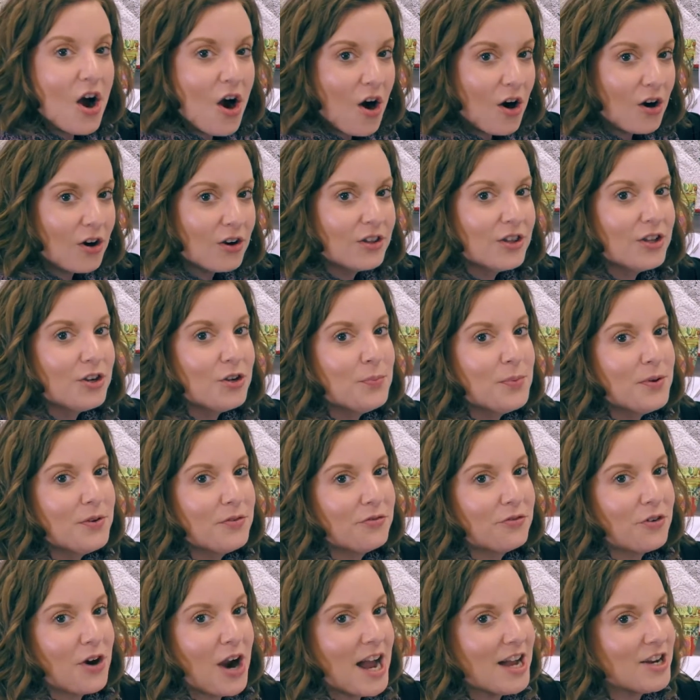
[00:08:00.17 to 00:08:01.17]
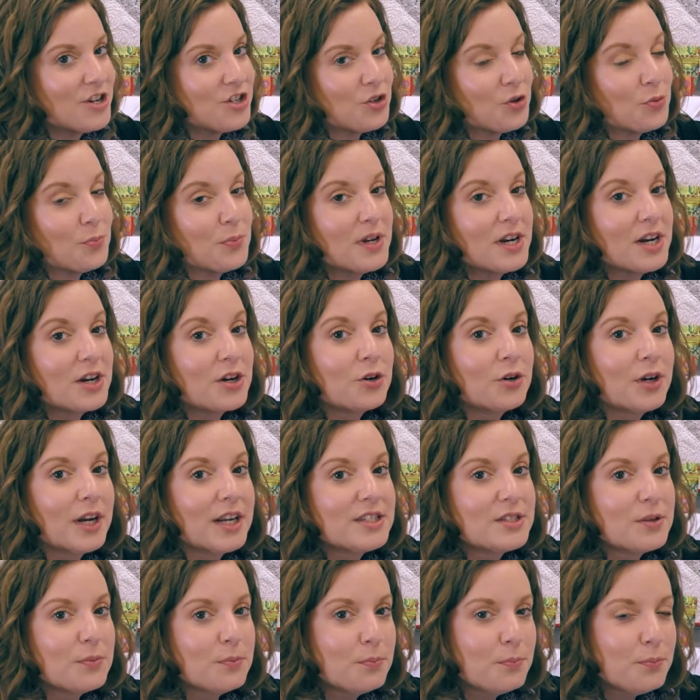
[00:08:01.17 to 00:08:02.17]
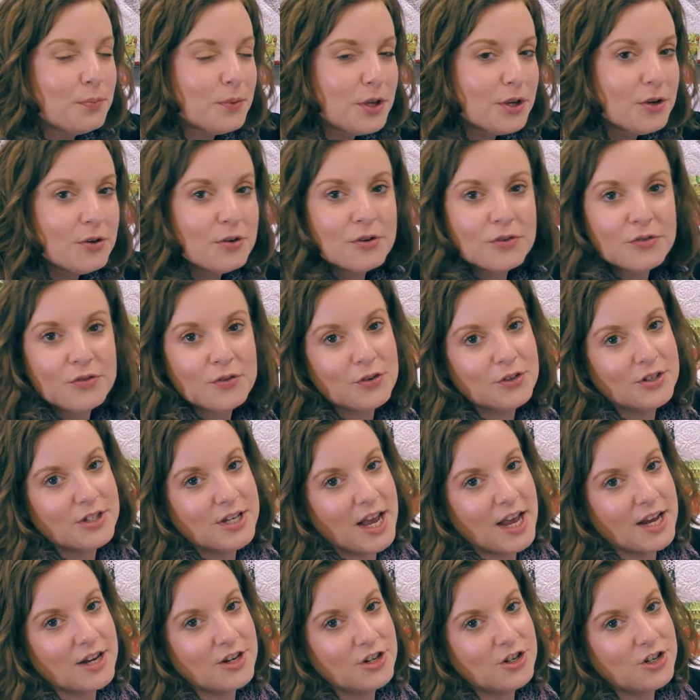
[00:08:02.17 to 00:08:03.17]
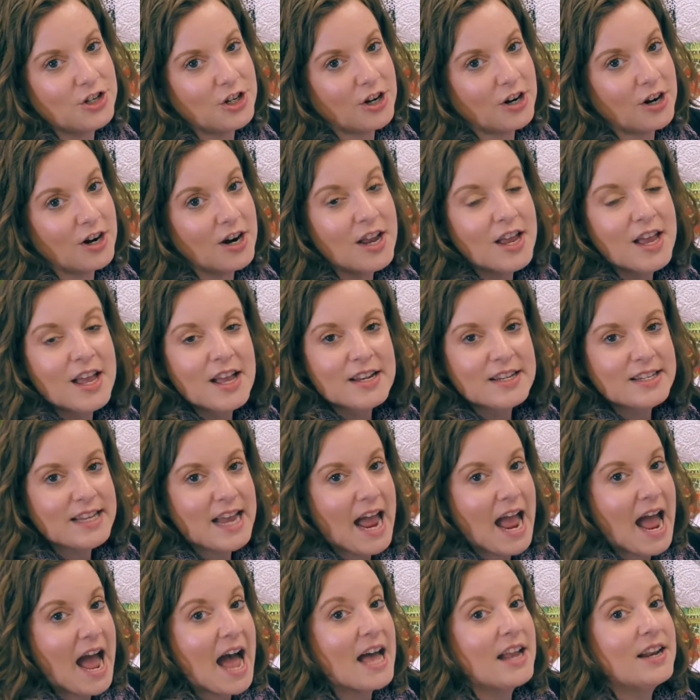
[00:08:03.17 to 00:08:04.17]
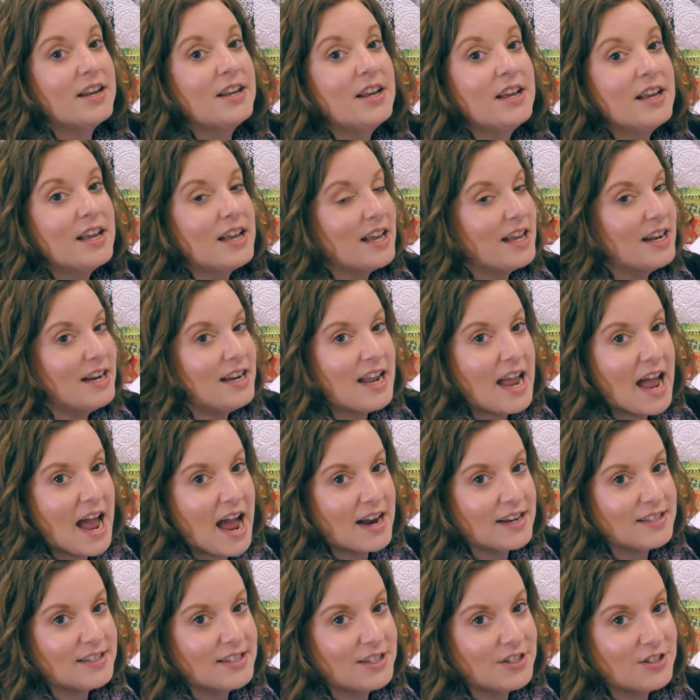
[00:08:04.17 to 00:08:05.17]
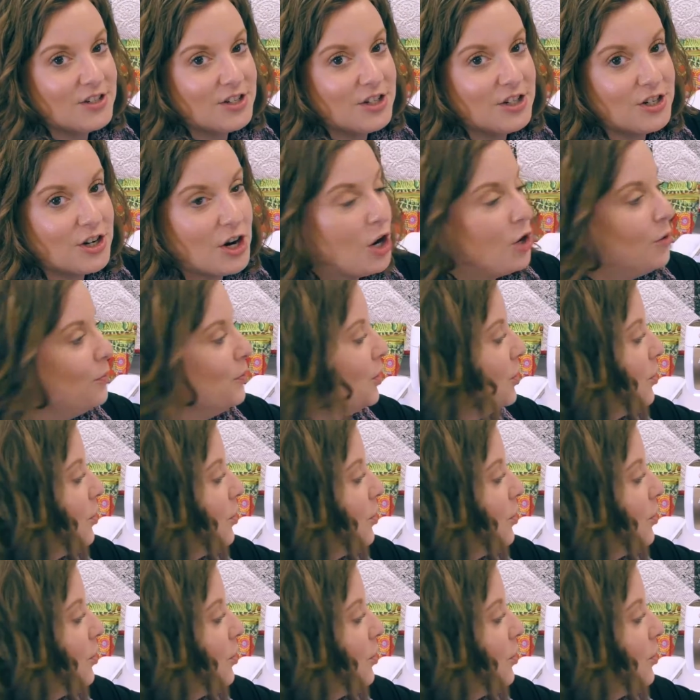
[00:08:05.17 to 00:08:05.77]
are a little bit fragile, but it creates a beautiful texture to add any accent to your home